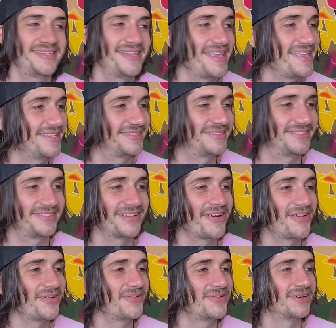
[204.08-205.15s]
He is
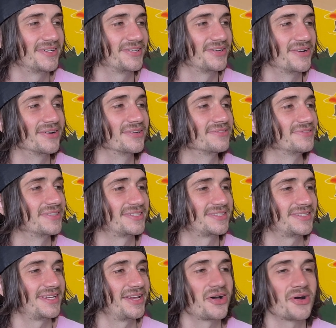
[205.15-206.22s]
so
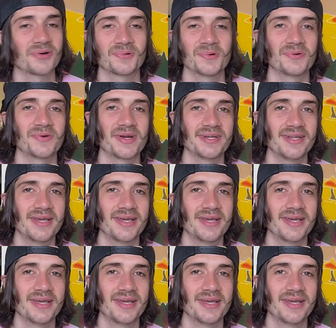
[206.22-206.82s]
nervous and awkward right